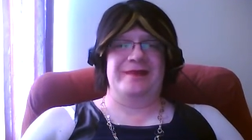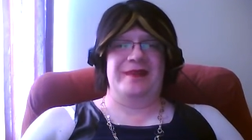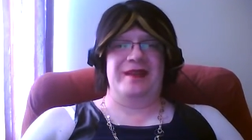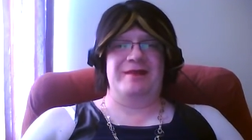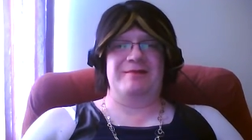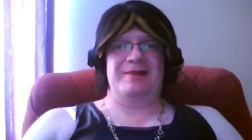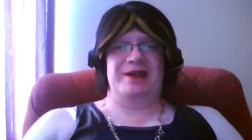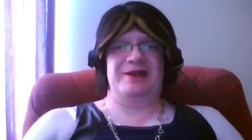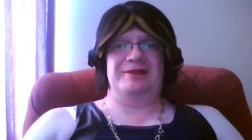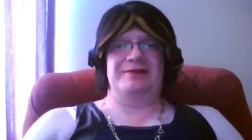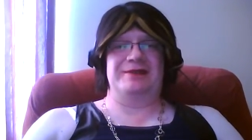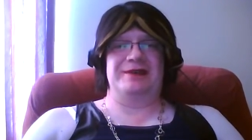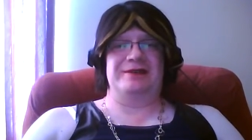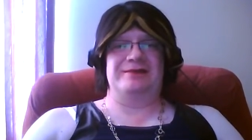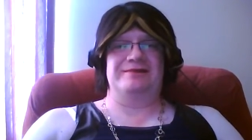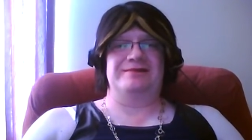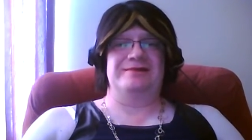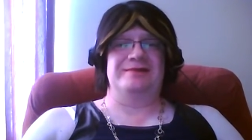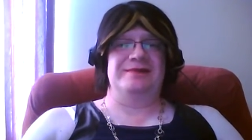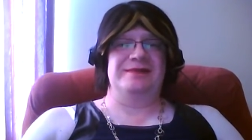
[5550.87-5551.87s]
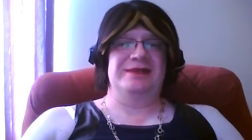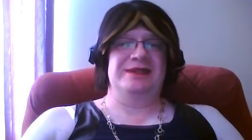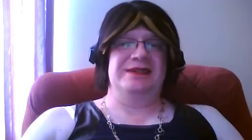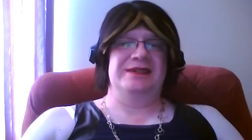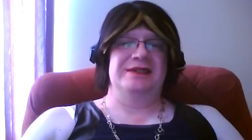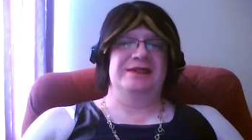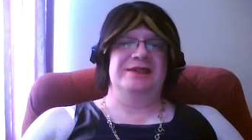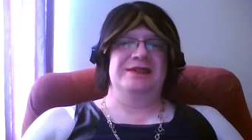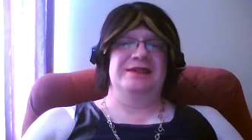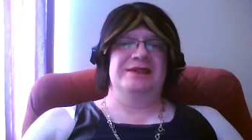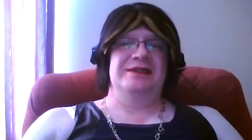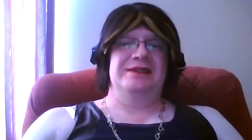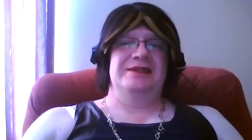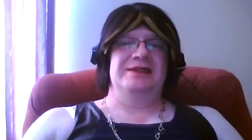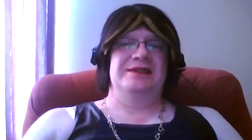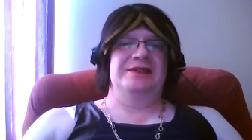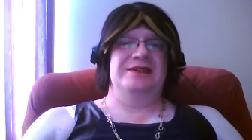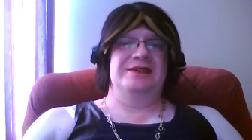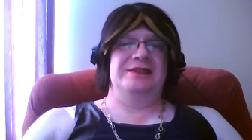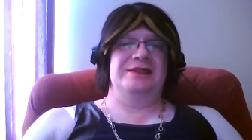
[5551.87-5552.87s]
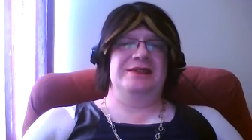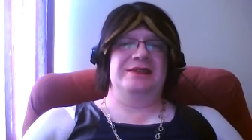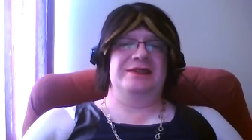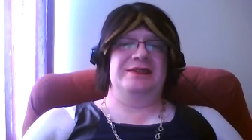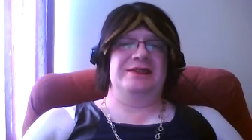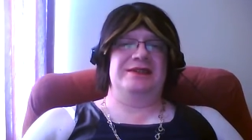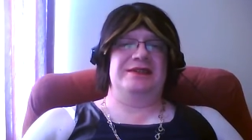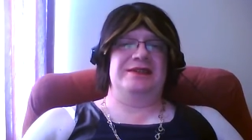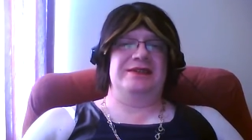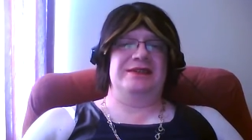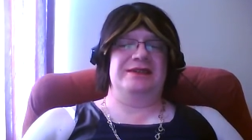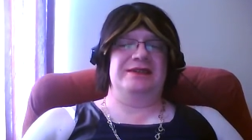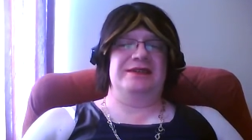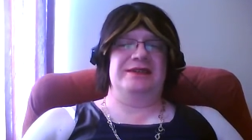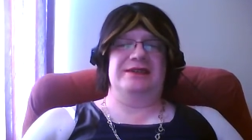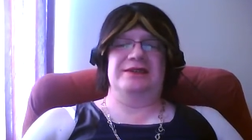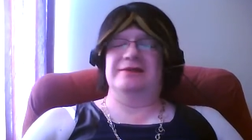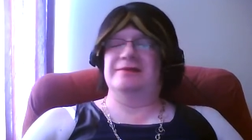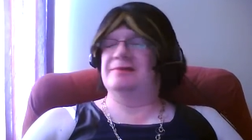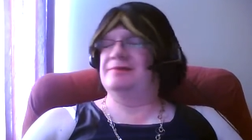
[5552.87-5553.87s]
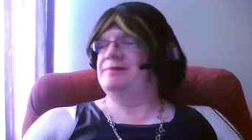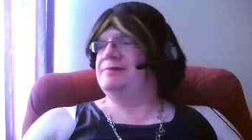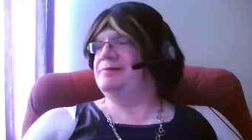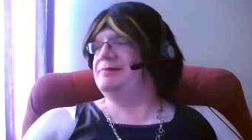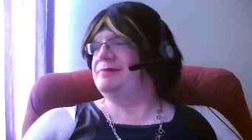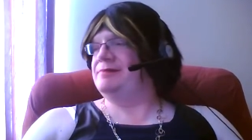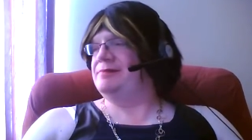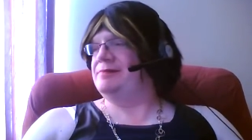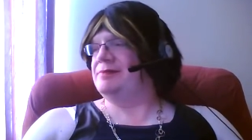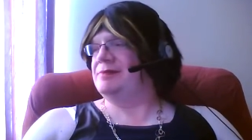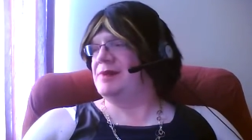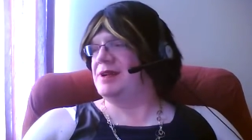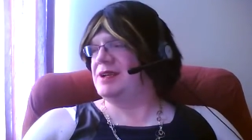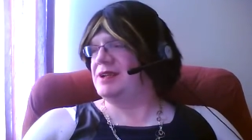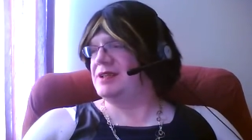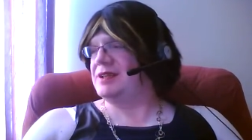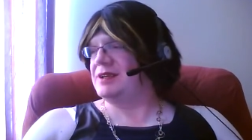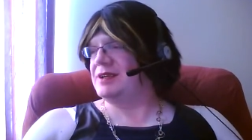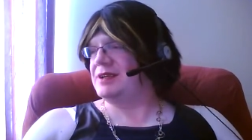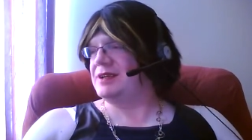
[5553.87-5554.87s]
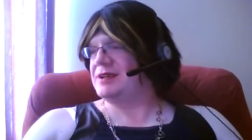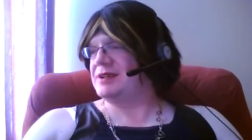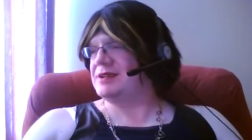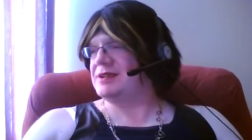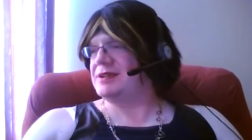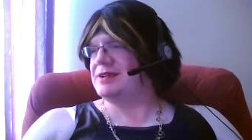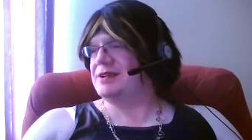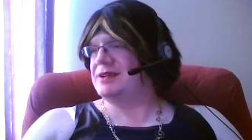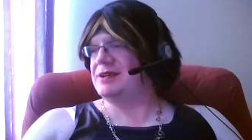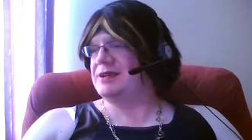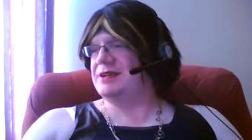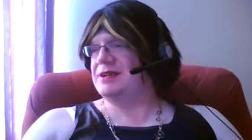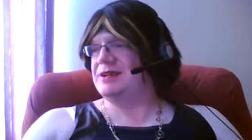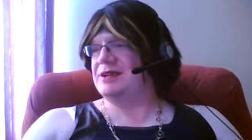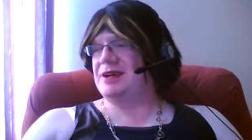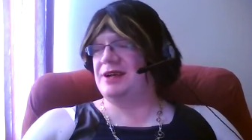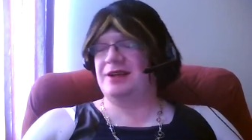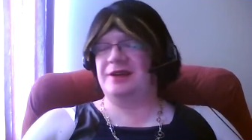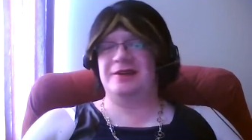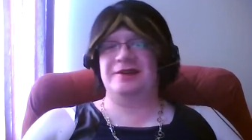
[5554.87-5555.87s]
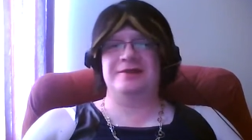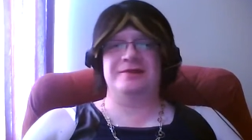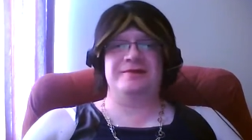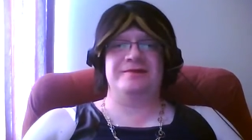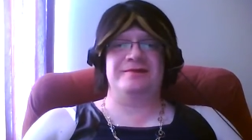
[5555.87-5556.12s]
but oh well. And let's see. Anything else today? I don't know.